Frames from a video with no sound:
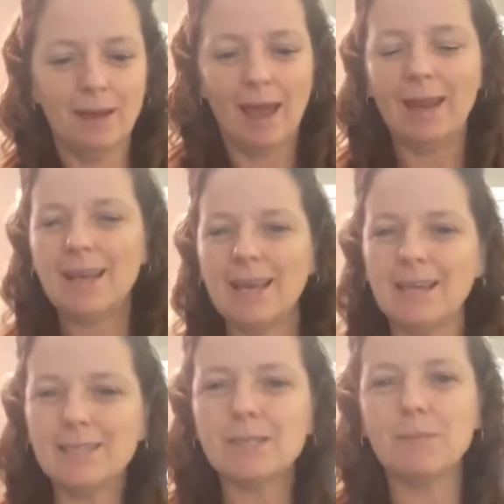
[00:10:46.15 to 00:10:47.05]
an
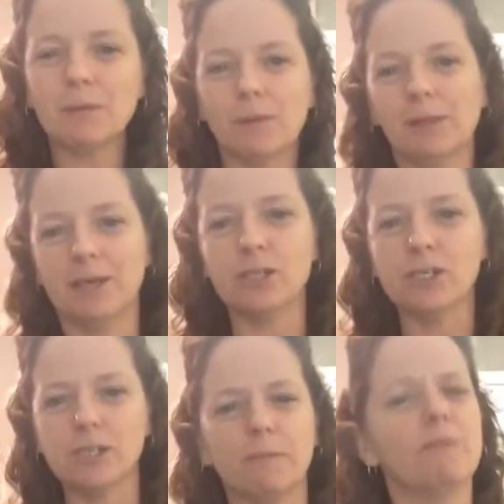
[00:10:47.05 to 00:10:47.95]
intimate
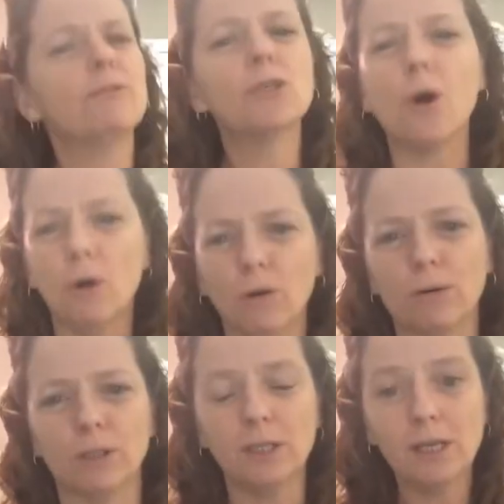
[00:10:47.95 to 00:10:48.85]
relationship of
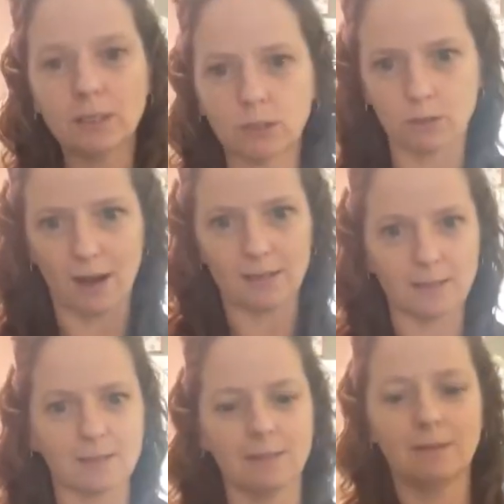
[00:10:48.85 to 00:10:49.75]
total
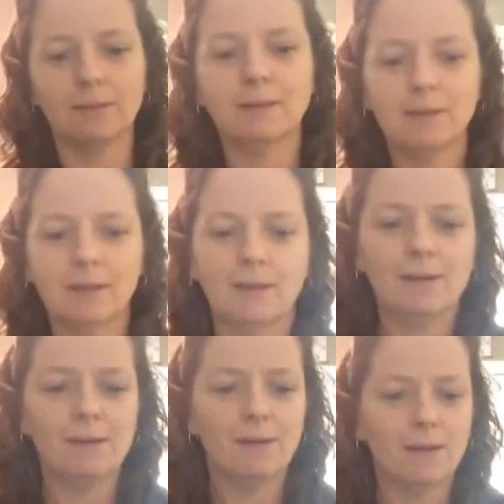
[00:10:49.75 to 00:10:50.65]
trust.
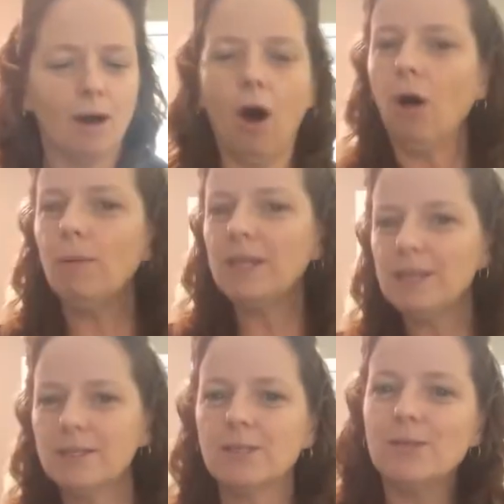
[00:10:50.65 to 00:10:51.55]
All we
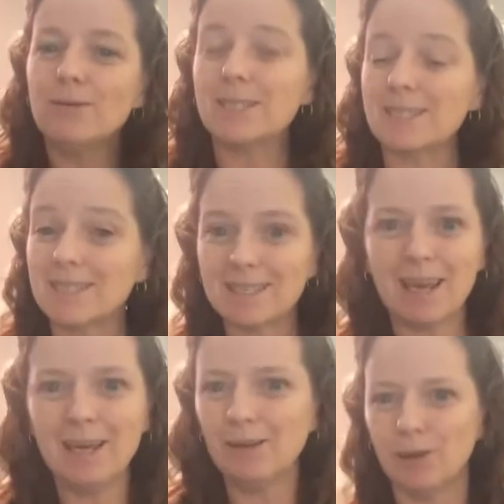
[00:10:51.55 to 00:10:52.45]
need to do is to
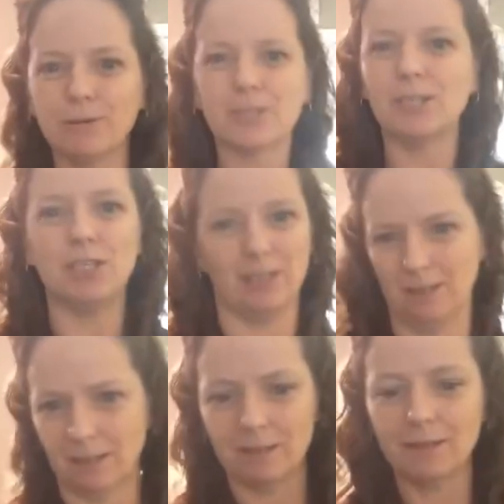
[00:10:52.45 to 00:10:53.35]
stay close to
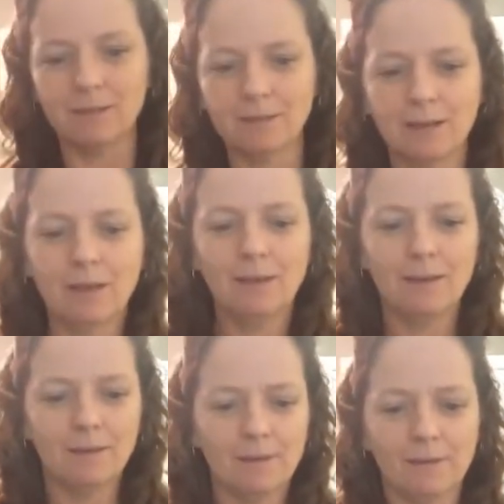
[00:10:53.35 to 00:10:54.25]
Jesus.
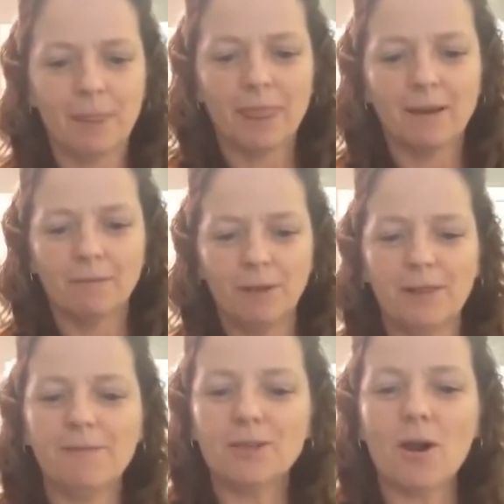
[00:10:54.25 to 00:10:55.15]
We
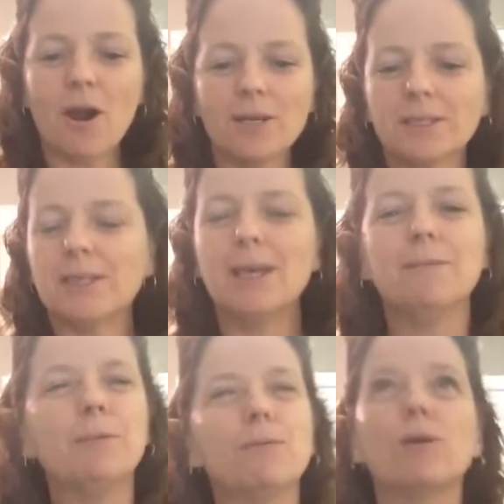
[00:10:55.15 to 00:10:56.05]
lift our hearts to Him
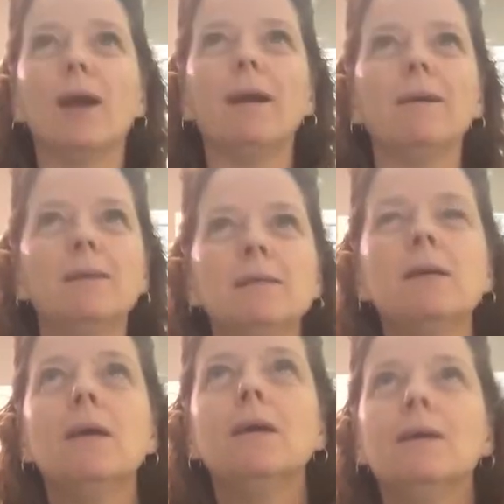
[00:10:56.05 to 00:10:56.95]
in prayer.
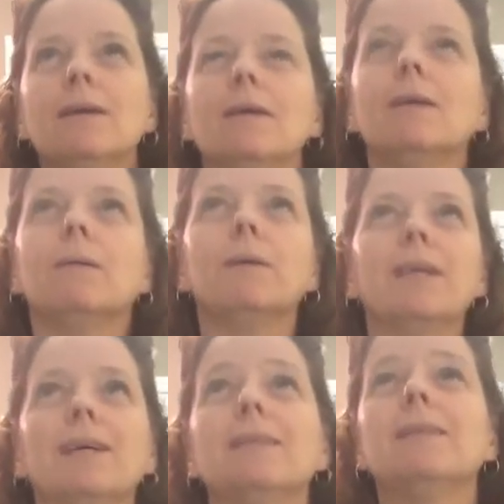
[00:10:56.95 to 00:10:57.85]
We
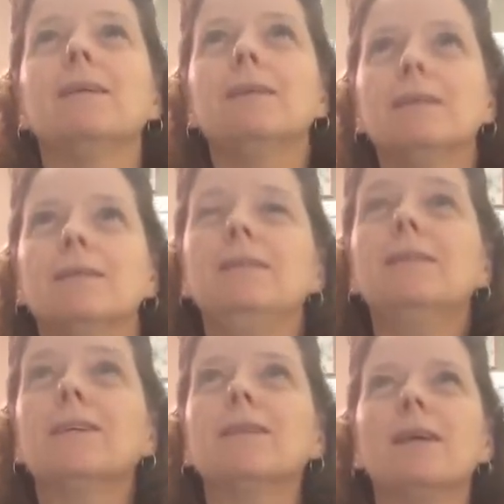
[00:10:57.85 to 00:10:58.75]
get
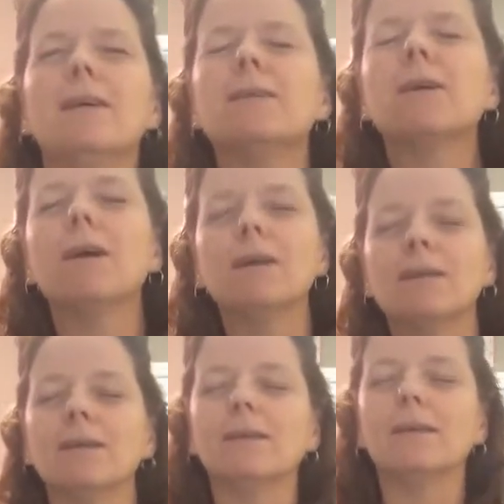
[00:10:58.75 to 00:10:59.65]
near to His heart
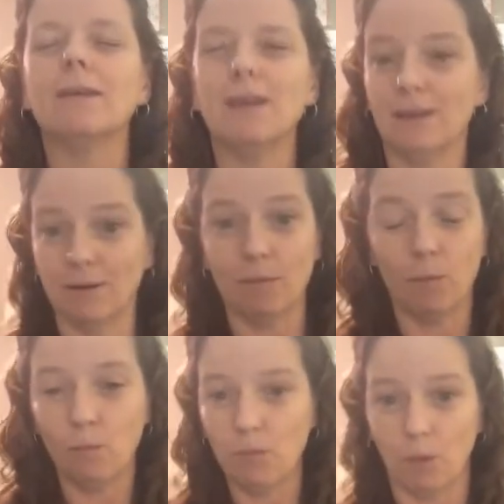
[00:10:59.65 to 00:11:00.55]
in
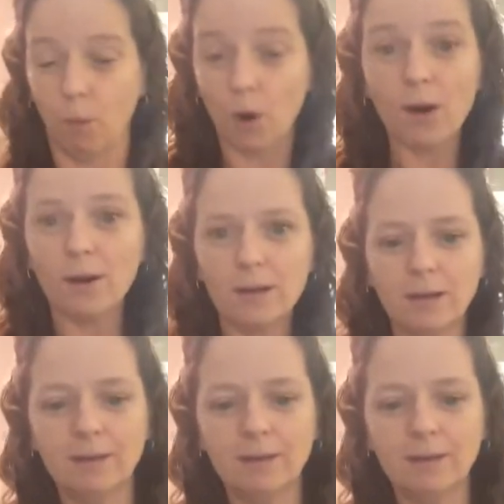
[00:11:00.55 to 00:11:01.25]
the Word.